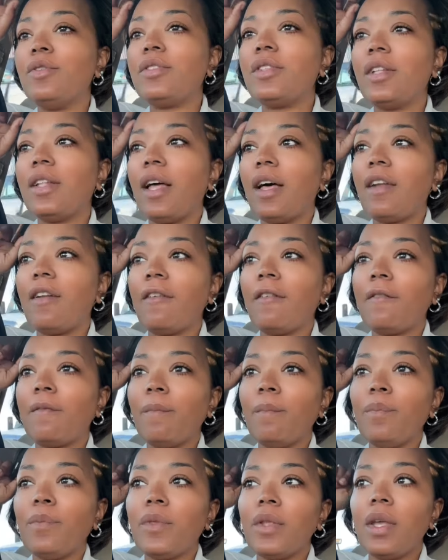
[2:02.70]
a lot of
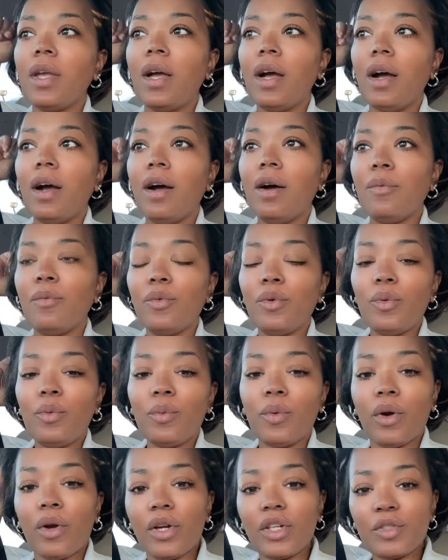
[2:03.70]
root
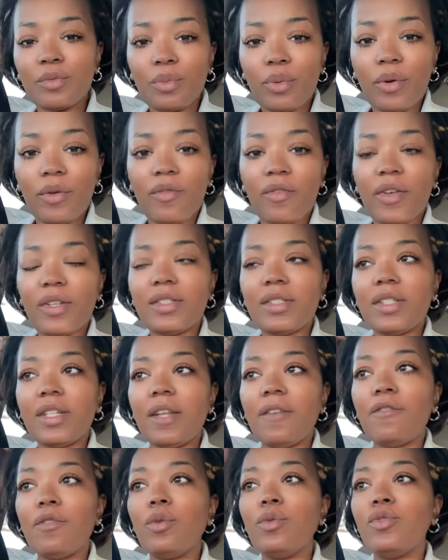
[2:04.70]
words, prefixes, and
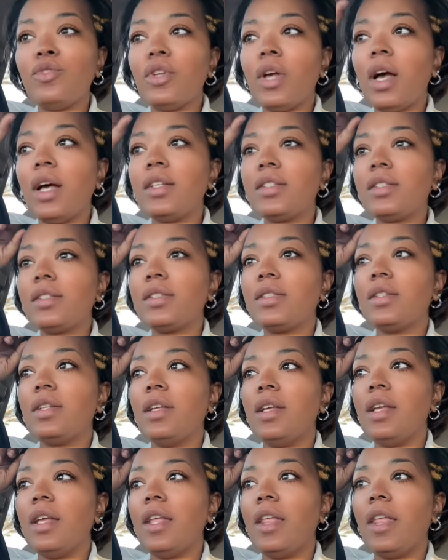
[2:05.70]
if you just
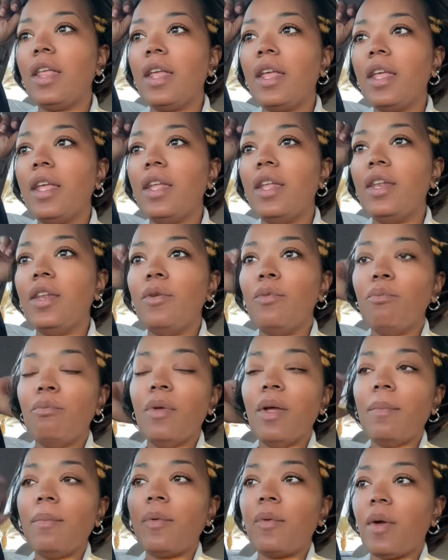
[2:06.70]

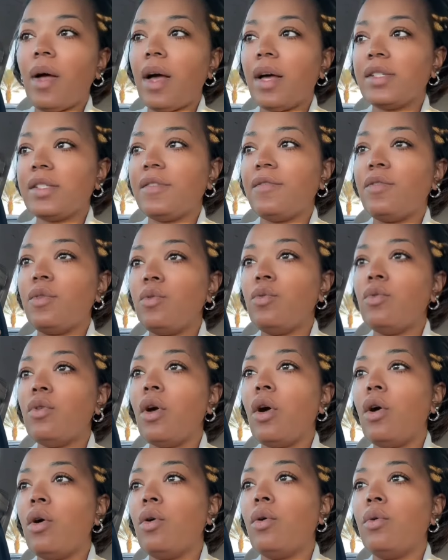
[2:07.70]
memorize, if you
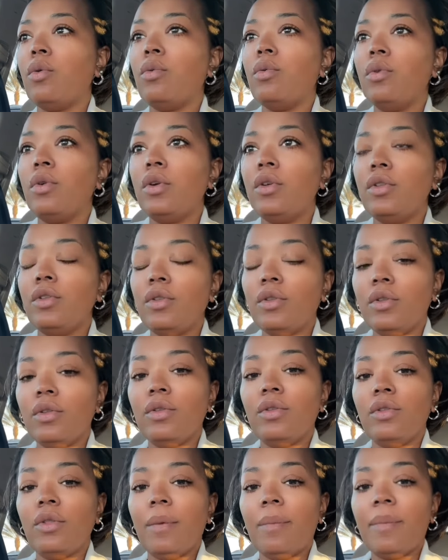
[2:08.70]
know
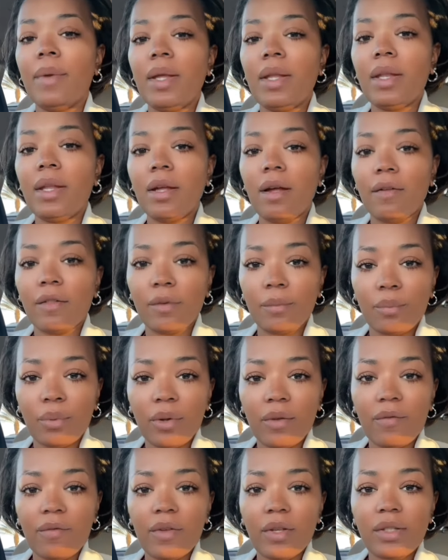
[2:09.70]
the meaning of the
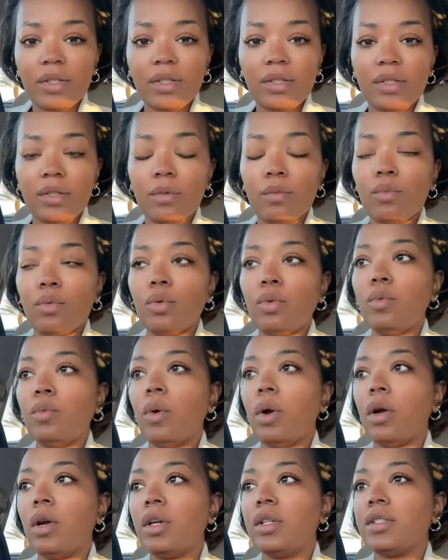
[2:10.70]
prefixes and root
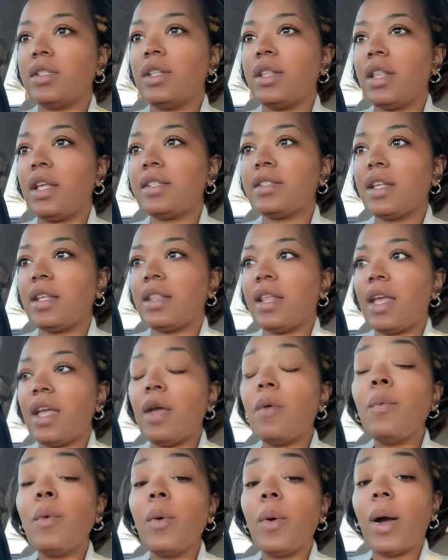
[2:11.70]
words and things like that,
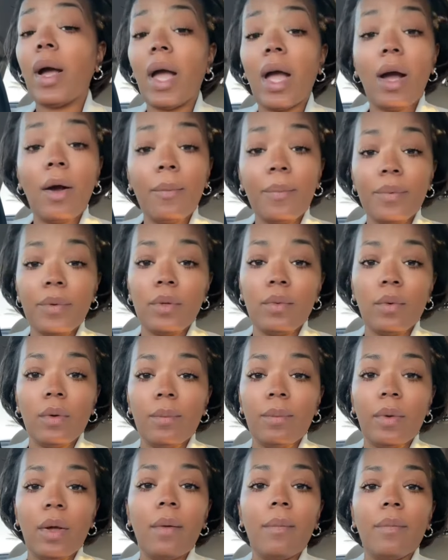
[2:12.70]
it will help you
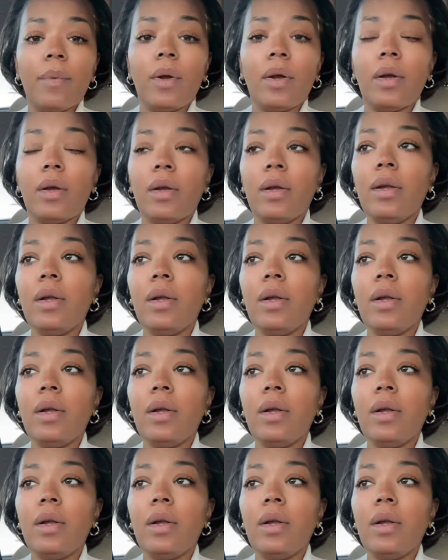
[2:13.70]
remember